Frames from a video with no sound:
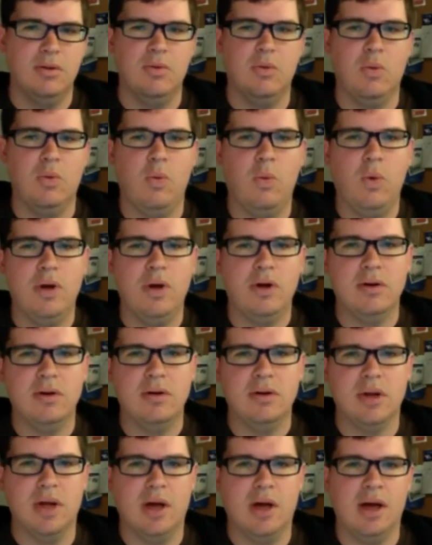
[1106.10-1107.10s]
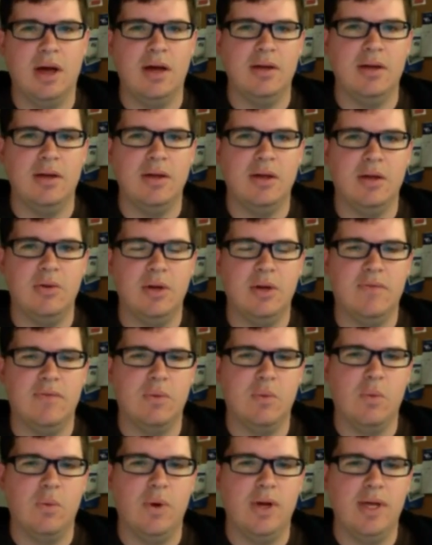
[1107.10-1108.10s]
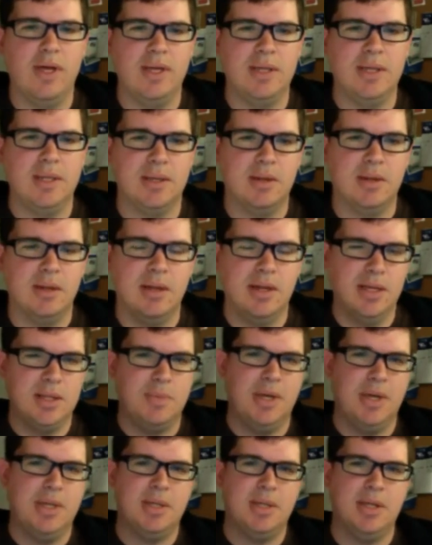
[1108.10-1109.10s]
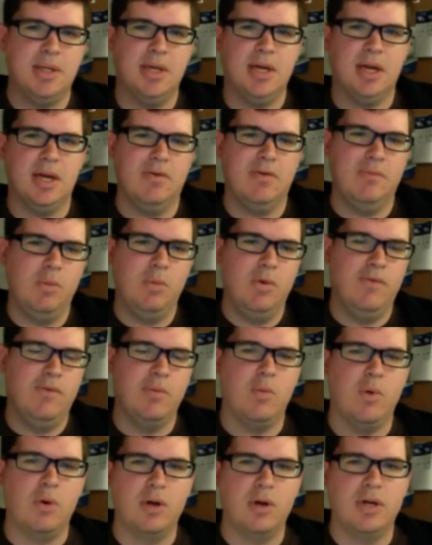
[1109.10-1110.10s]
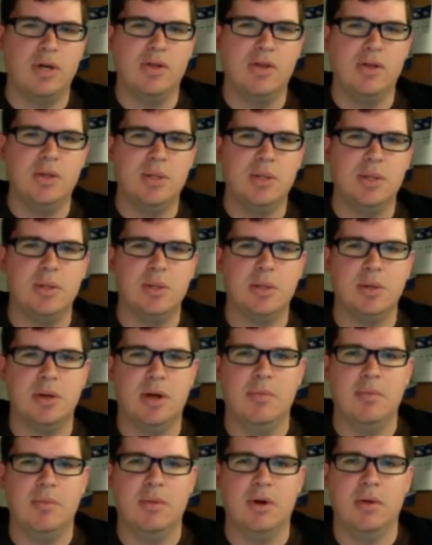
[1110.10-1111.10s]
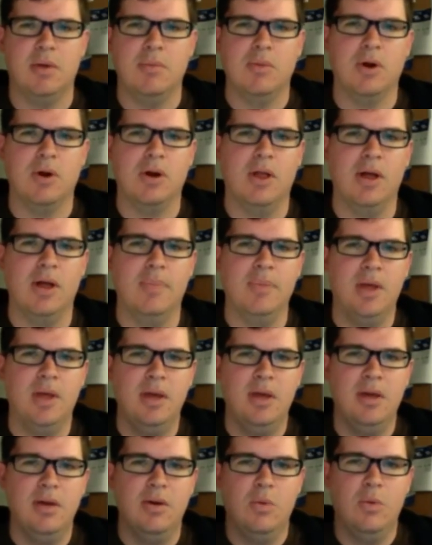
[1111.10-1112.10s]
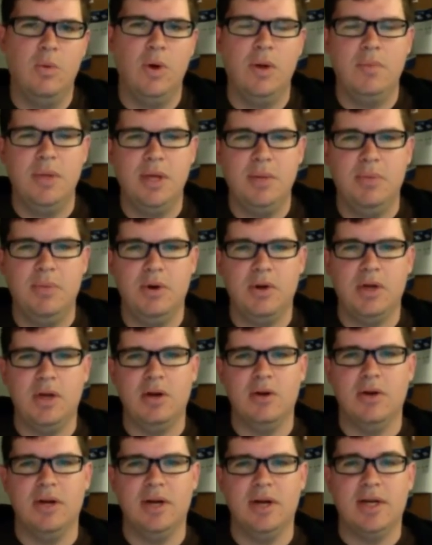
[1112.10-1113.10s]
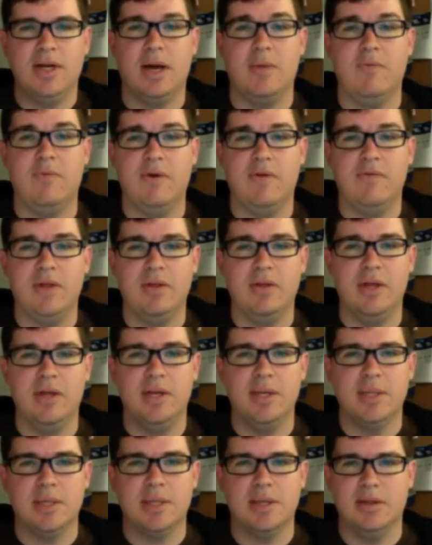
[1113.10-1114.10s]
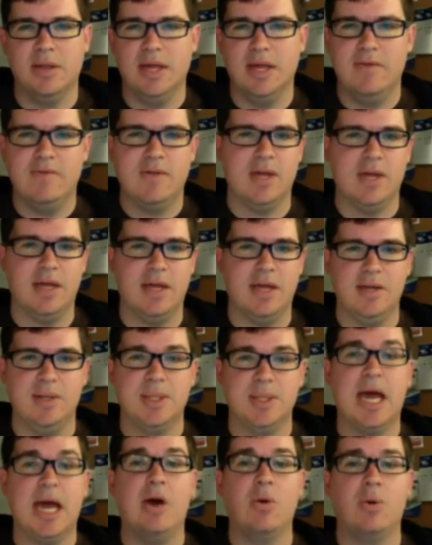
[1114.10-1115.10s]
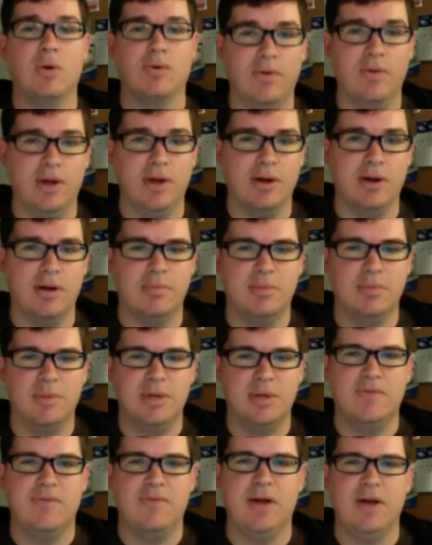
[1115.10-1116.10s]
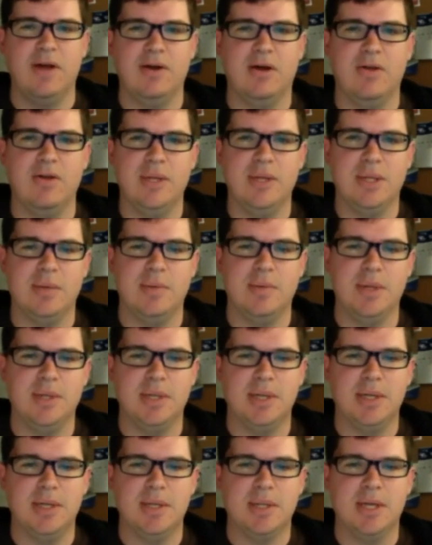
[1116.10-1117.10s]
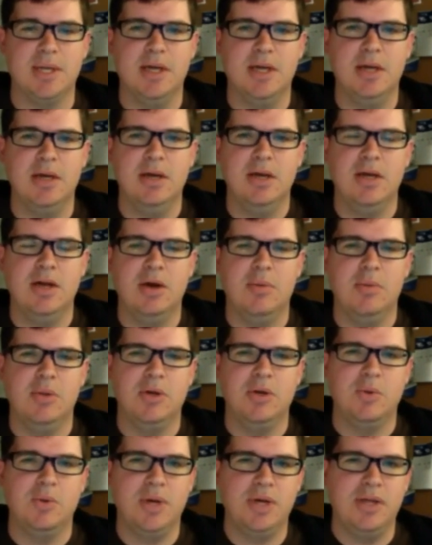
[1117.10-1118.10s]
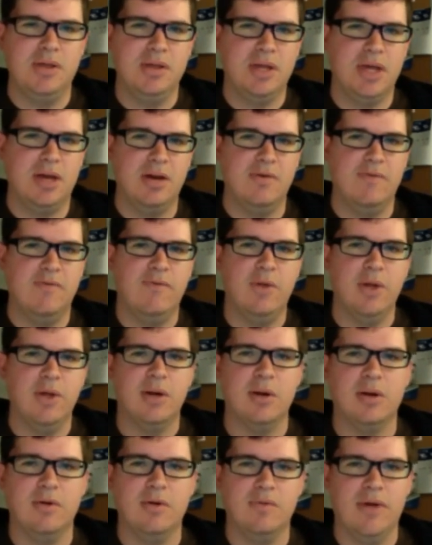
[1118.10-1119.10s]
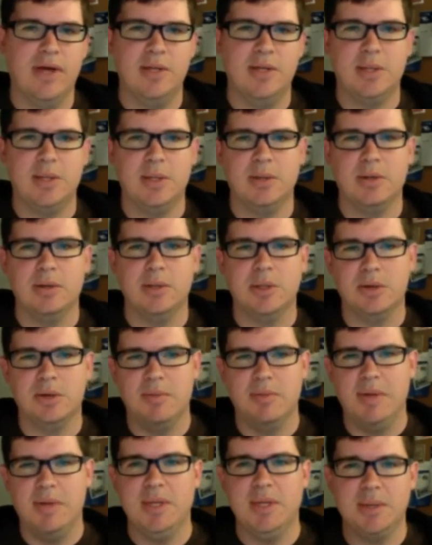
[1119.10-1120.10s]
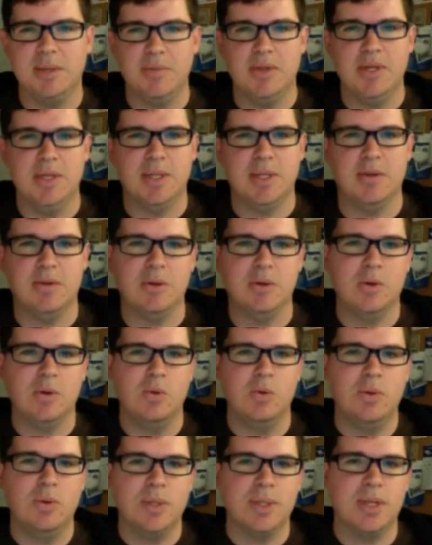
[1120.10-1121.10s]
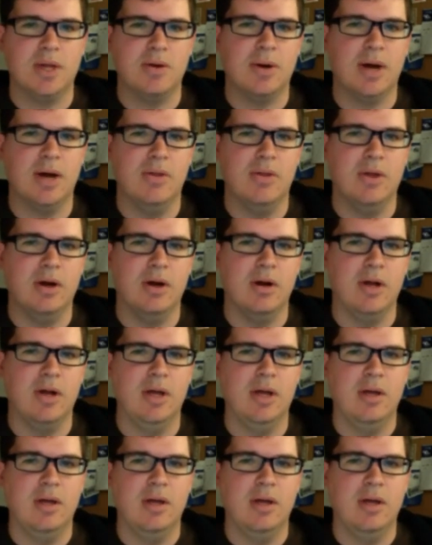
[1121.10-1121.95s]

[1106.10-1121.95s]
What are, different ways, especially kind of moving more into the search umbrella, when people curate a top 50 list, they have to kind of scour Flickr to find all these images. Between kind of Flickr Advanced Search or maybe some of these other tools that are out there,